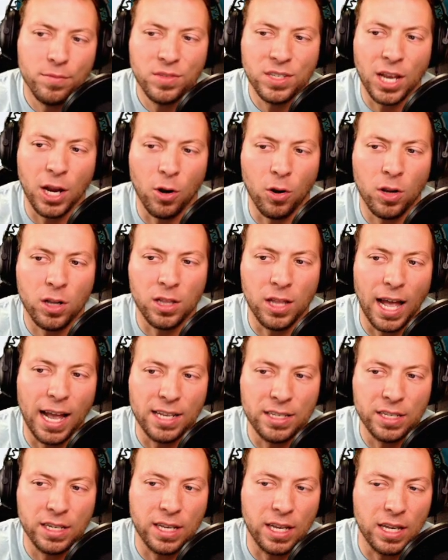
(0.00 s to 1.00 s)
Terra
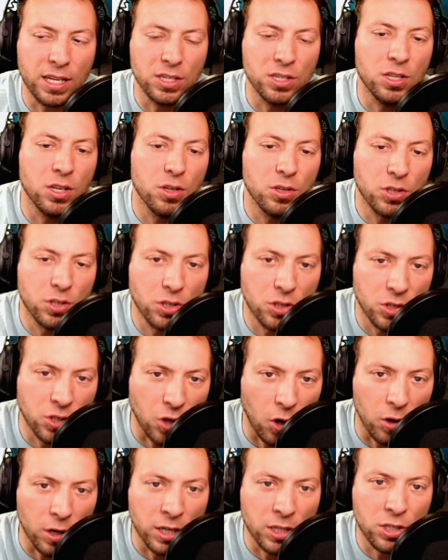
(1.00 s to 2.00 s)
Classic is
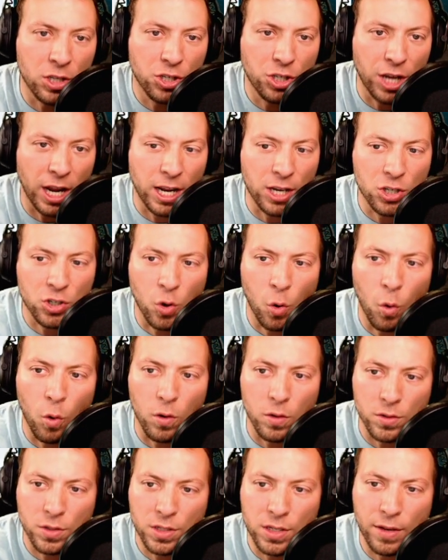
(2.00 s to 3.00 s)
starting to change
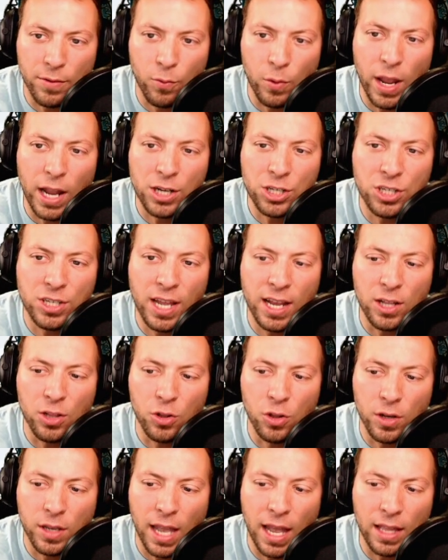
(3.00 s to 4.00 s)
course. If we actually take a
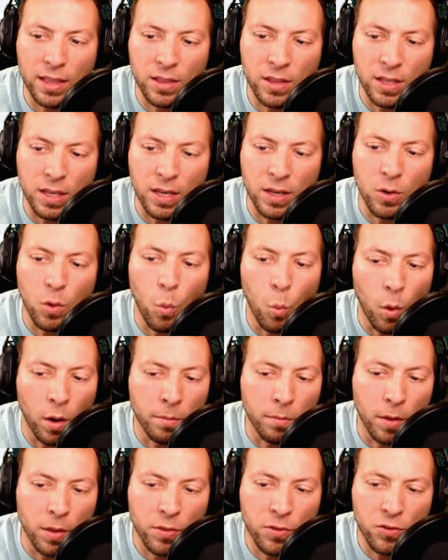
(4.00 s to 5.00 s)
look at the
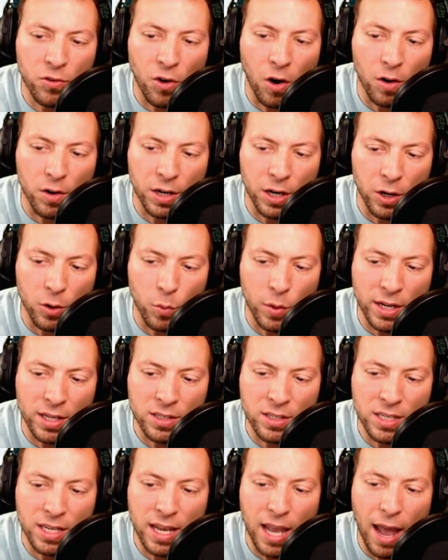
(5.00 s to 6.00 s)
1 month chart here, we
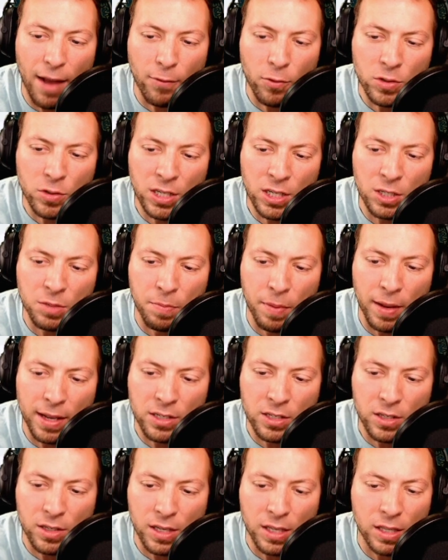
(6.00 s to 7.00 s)
can see ever since
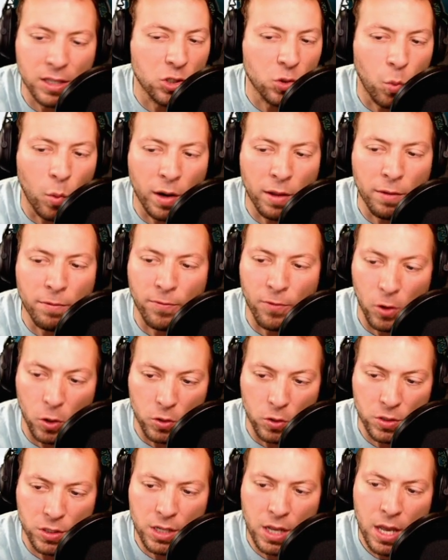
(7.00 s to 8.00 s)
basically the
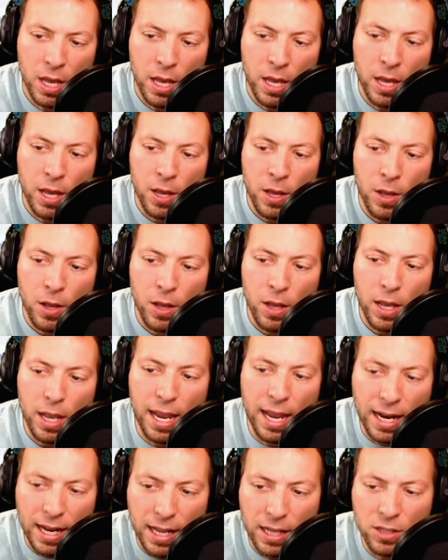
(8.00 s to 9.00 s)
21st,
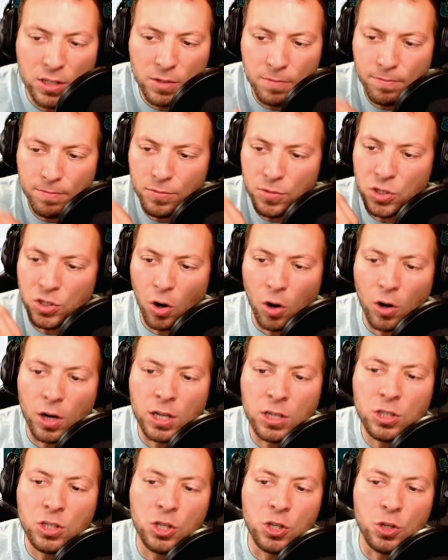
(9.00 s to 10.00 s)
it is
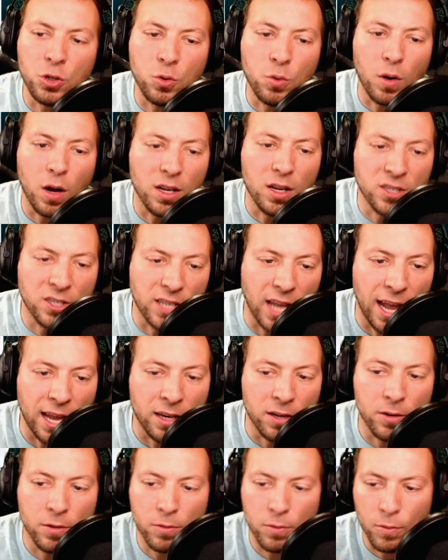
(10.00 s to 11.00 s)
starting to
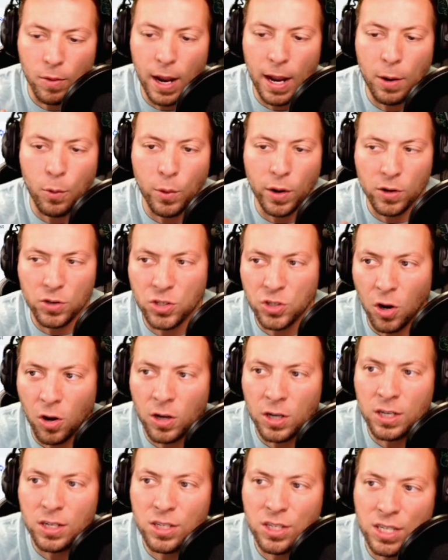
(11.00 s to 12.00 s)
ascend, right? We are
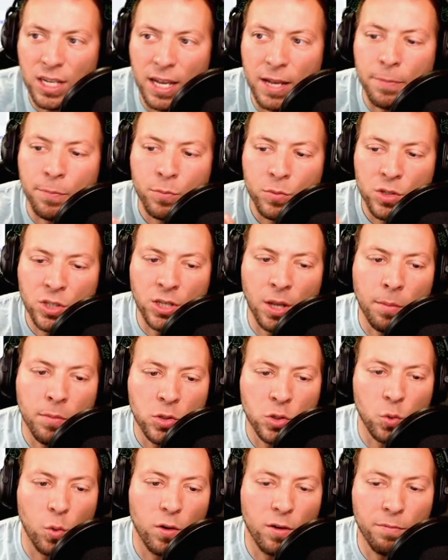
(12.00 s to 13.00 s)
starting to see some
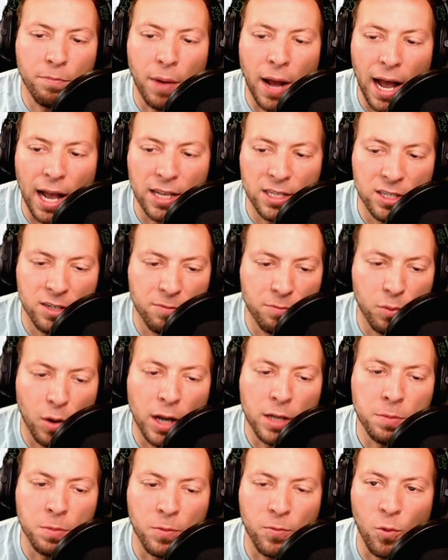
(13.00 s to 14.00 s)
sort of positive
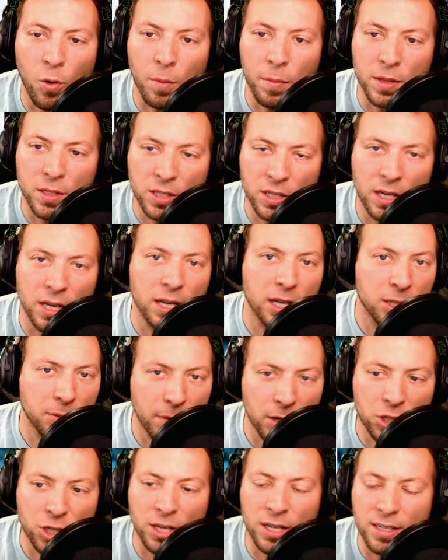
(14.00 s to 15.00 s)
price performance,
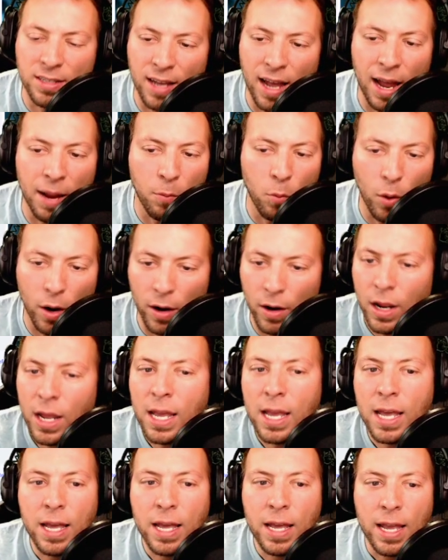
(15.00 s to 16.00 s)
especially in a time where
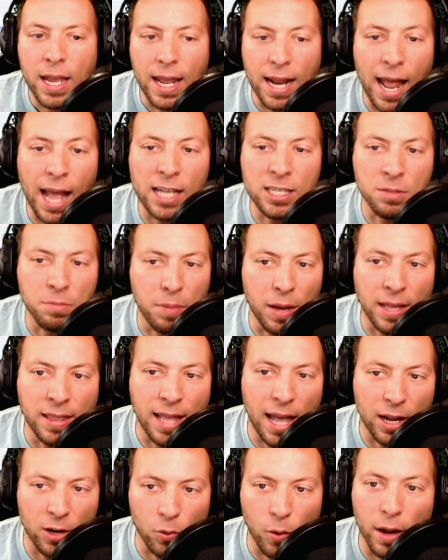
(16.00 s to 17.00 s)
it hasn't been
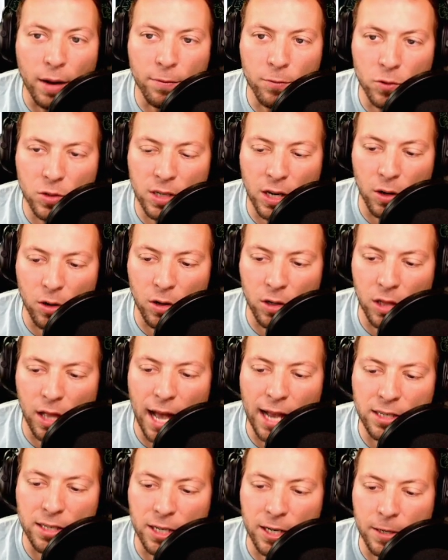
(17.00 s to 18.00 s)
that great for Terra
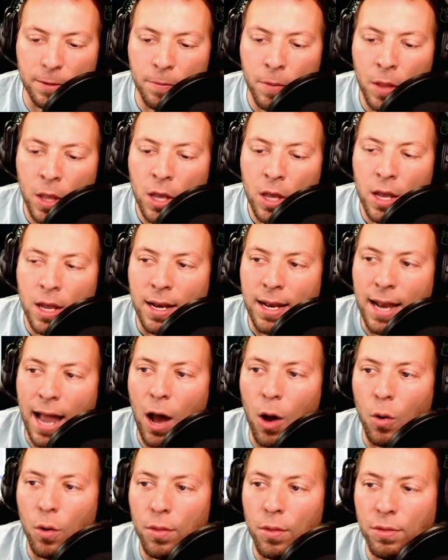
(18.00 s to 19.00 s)
Classic.
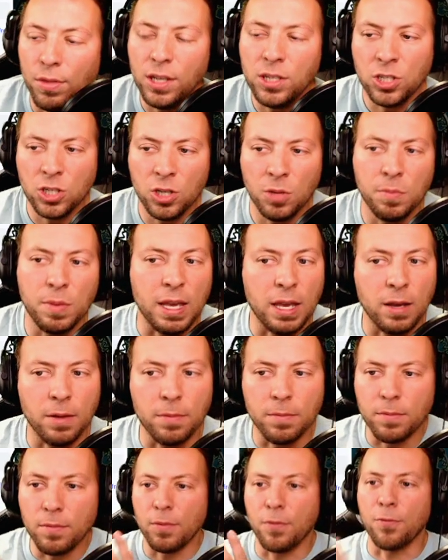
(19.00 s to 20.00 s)
Now, this could
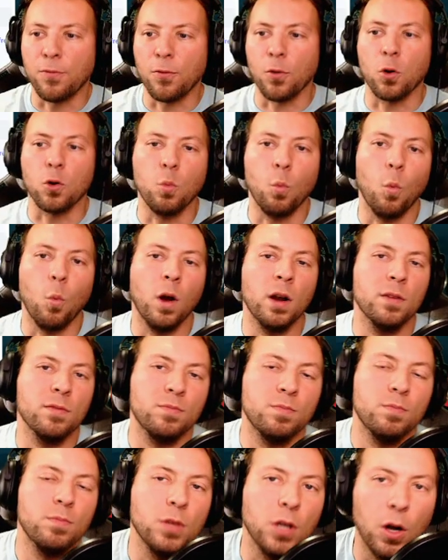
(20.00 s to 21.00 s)
be for one
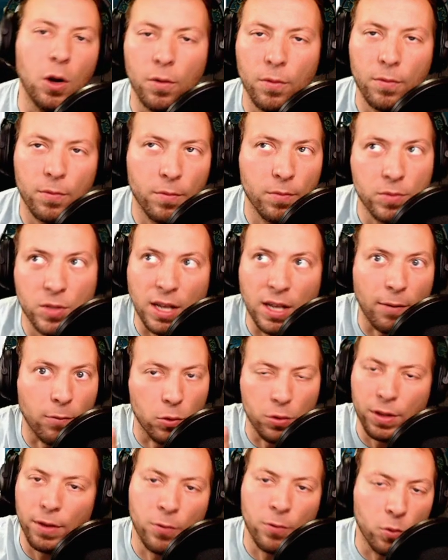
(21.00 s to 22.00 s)
of, you know,
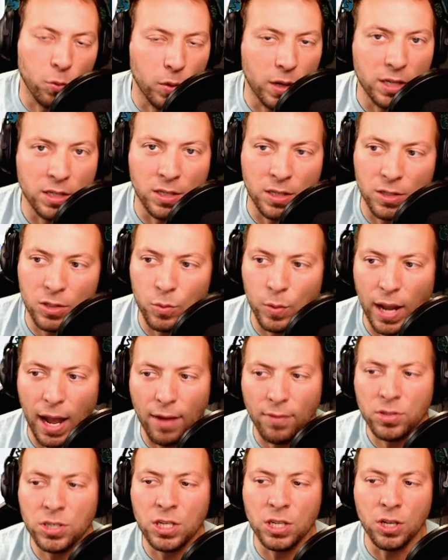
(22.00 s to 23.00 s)
several different reasons. We
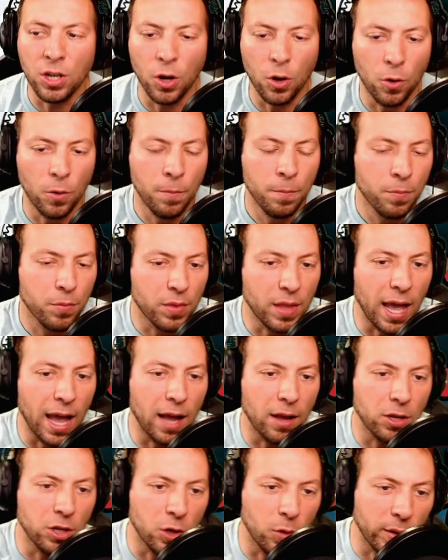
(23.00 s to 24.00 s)
obviously know
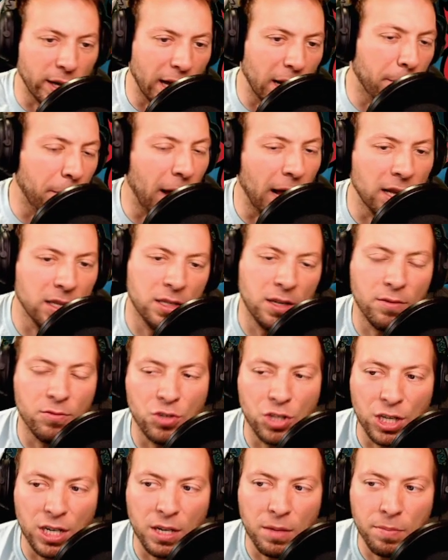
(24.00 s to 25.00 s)
that, you know, we got a positive
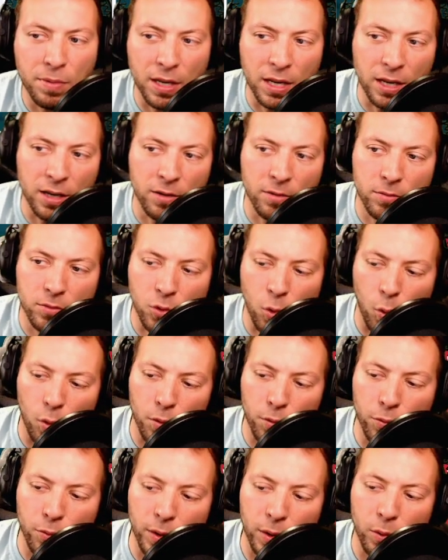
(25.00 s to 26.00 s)
GDP
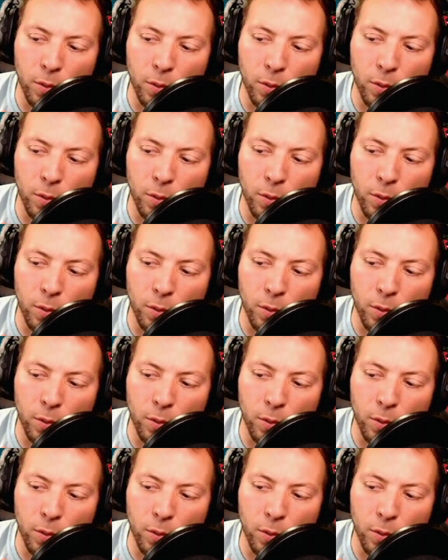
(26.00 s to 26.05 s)
quarter three